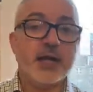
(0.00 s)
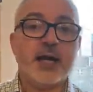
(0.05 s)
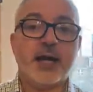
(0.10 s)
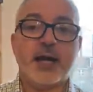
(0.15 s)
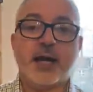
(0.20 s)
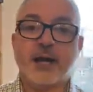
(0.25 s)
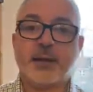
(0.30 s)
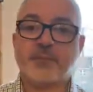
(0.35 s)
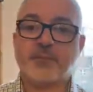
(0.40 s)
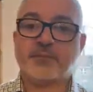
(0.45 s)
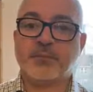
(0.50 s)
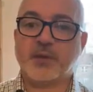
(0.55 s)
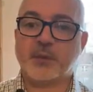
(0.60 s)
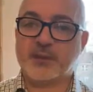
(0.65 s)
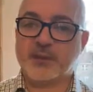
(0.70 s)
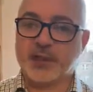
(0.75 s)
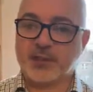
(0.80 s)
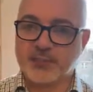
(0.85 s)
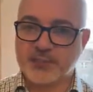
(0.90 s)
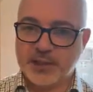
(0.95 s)

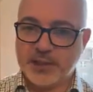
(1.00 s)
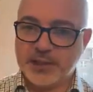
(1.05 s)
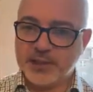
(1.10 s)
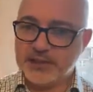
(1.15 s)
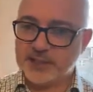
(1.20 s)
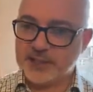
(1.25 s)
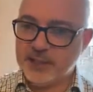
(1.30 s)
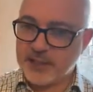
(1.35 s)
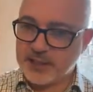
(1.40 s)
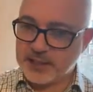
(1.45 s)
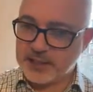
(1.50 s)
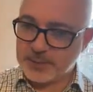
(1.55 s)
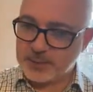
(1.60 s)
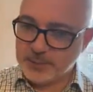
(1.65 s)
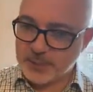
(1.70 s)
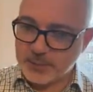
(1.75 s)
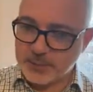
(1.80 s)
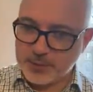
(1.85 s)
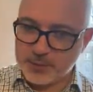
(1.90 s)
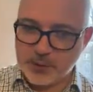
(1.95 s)
But I believe they
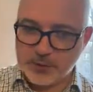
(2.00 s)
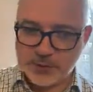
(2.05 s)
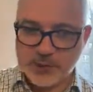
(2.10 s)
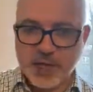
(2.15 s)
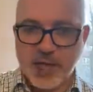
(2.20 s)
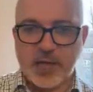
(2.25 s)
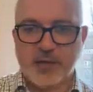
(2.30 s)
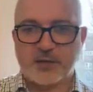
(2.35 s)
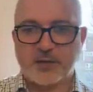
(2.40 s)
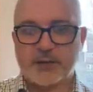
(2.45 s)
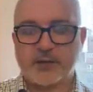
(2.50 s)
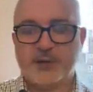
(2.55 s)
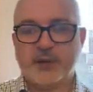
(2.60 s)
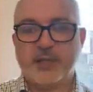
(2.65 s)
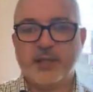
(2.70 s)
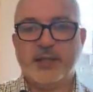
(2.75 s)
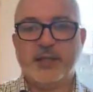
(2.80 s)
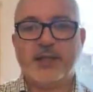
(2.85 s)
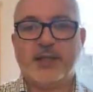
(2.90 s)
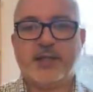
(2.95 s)
probably go down
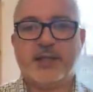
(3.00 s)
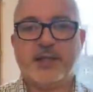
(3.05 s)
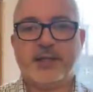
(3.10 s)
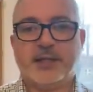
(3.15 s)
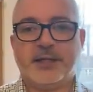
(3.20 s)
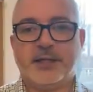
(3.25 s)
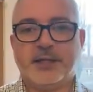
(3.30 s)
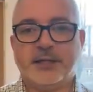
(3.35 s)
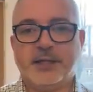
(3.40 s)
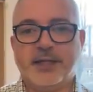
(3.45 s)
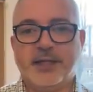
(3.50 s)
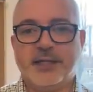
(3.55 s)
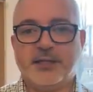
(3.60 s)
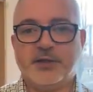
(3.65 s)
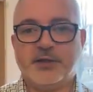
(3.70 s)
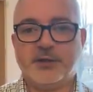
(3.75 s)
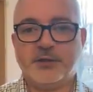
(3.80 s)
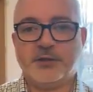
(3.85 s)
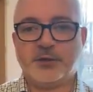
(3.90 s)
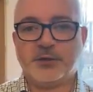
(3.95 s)

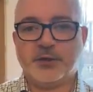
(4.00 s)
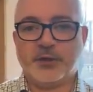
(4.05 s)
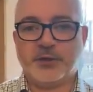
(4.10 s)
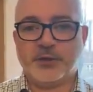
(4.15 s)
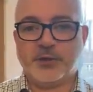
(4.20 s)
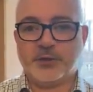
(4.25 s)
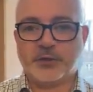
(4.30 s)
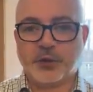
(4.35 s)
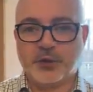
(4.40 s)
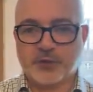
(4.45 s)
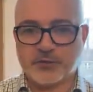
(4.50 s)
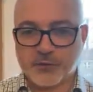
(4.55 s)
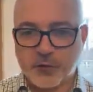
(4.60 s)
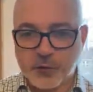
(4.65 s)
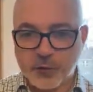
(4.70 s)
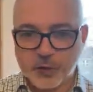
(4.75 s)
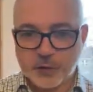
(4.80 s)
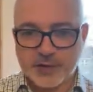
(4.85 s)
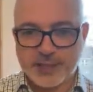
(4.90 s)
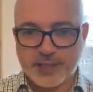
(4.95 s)
into kind of
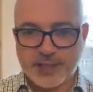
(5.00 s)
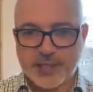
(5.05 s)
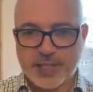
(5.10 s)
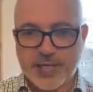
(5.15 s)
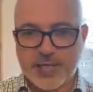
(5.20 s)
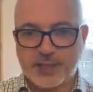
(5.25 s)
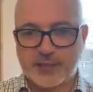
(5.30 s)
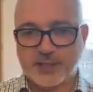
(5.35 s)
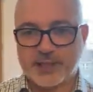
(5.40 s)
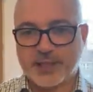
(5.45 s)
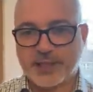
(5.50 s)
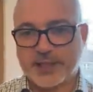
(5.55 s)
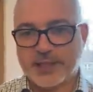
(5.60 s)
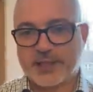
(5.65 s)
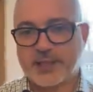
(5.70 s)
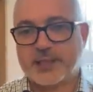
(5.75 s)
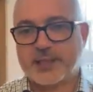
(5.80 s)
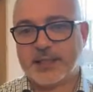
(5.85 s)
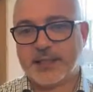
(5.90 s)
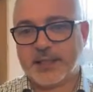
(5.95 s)
closing down
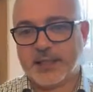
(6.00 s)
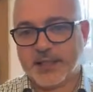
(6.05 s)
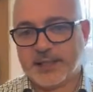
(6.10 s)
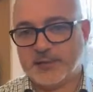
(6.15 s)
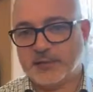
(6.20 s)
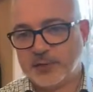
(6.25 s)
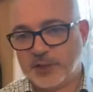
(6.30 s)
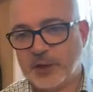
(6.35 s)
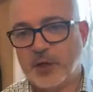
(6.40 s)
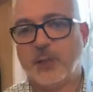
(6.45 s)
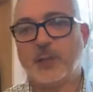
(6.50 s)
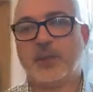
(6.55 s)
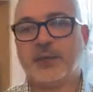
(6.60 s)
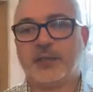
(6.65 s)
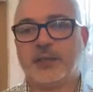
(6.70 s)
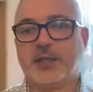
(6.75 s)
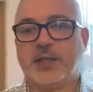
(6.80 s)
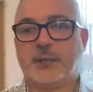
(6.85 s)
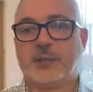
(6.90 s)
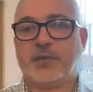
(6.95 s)
and reopening
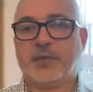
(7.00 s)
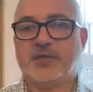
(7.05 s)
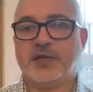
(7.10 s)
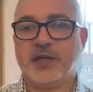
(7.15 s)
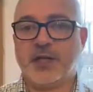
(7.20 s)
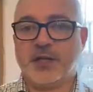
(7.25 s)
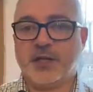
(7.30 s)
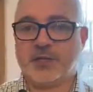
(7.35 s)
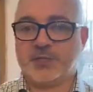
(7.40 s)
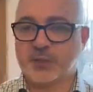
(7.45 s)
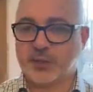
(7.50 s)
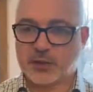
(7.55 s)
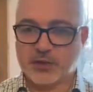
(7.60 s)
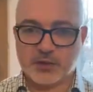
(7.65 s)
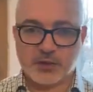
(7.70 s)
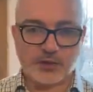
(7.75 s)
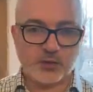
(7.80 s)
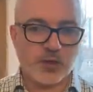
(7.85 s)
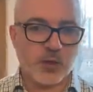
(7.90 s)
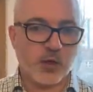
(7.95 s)
in a couple of years,
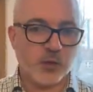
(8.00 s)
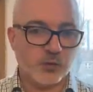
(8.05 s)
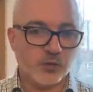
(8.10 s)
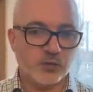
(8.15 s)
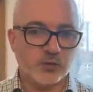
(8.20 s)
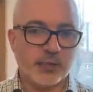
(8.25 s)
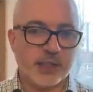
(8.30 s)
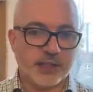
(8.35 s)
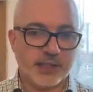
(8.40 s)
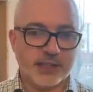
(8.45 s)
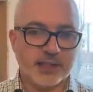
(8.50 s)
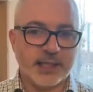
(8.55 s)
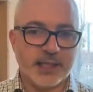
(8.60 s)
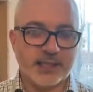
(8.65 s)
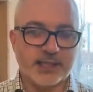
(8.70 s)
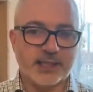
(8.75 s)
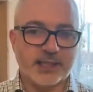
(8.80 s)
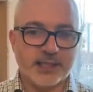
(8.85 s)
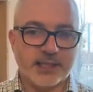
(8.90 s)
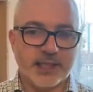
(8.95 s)
because you got really
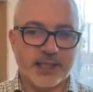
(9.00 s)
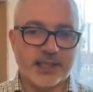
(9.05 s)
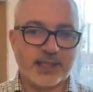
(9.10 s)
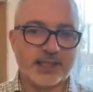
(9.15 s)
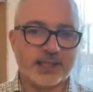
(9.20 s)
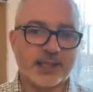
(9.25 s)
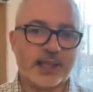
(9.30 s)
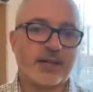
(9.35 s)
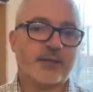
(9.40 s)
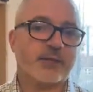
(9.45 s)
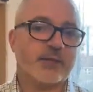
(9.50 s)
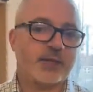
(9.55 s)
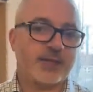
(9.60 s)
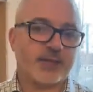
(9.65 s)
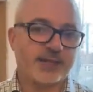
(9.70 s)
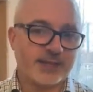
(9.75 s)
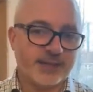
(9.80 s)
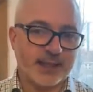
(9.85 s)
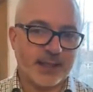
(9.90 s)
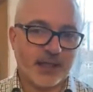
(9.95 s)
that intense
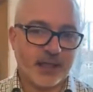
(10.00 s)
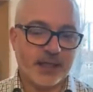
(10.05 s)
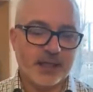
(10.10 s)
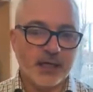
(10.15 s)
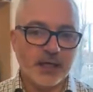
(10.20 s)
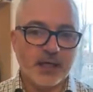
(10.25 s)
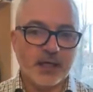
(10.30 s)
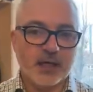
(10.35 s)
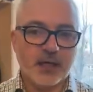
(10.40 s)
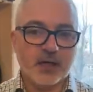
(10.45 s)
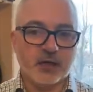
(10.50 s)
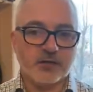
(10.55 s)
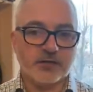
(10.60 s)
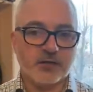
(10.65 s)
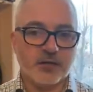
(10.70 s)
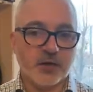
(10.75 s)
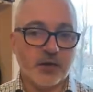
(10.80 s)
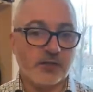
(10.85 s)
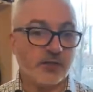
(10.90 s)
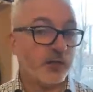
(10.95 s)
characteristic of
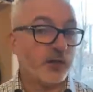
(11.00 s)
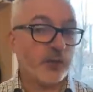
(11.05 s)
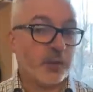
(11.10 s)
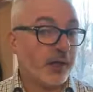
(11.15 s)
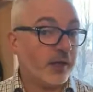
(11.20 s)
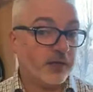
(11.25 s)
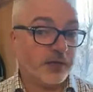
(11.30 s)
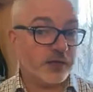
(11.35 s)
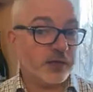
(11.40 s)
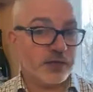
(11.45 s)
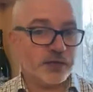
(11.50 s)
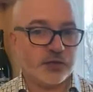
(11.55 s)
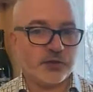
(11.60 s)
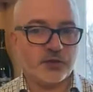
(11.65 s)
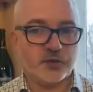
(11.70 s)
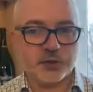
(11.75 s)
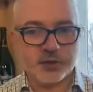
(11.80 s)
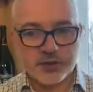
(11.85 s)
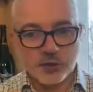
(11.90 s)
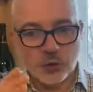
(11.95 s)
a great
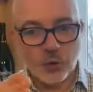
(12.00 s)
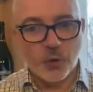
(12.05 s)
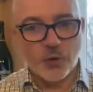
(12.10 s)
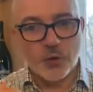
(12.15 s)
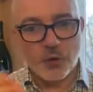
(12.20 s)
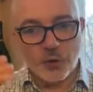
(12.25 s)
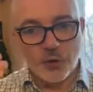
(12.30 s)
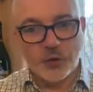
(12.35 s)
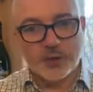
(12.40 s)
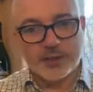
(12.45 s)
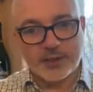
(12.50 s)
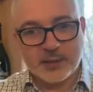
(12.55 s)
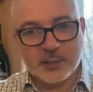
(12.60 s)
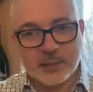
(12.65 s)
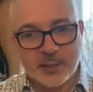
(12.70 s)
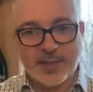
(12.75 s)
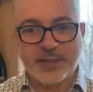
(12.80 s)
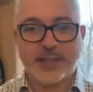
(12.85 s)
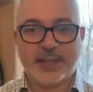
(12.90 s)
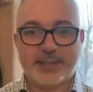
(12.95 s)
vintage with all in
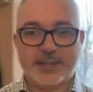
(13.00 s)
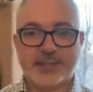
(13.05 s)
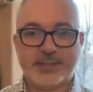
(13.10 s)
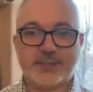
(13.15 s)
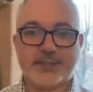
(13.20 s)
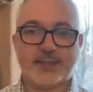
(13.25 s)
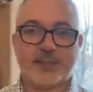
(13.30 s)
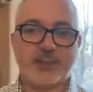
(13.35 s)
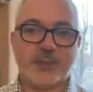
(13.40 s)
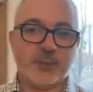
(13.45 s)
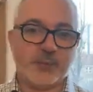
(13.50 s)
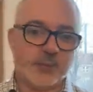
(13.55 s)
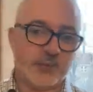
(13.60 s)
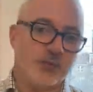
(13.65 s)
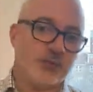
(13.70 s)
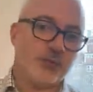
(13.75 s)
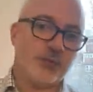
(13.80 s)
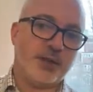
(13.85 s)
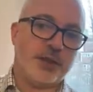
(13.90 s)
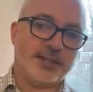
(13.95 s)
place,
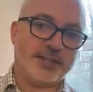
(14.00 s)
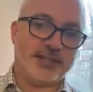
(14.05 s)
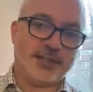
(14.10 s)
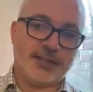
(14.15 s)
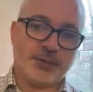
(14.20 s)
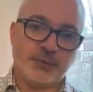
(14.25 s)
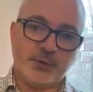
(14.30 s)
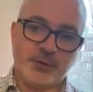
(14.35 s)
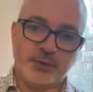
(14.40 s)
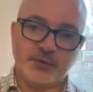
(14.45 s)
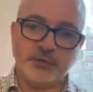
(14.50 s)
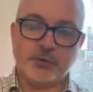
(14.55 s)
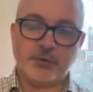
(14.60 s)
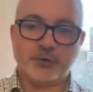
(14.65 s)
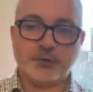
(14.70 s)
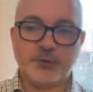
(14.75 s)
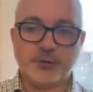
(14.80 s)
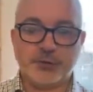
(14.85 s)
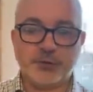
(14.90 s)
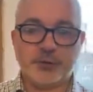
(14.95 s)
beautiful acid, beautiful
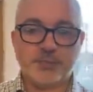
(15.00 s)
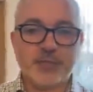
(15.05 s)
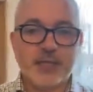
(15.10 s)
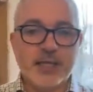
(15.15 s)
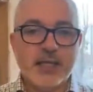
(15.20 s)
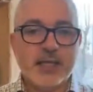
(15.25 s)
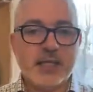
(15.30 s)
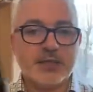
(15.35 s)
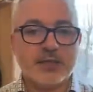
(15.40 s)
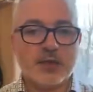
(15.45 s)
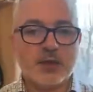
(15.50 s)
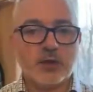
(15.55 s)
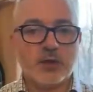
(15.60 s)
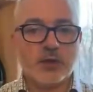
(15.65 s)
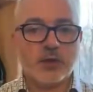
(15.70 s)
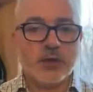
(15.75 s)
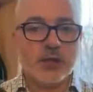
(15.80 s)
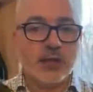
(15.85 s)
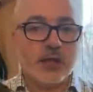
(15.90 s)
fruit. So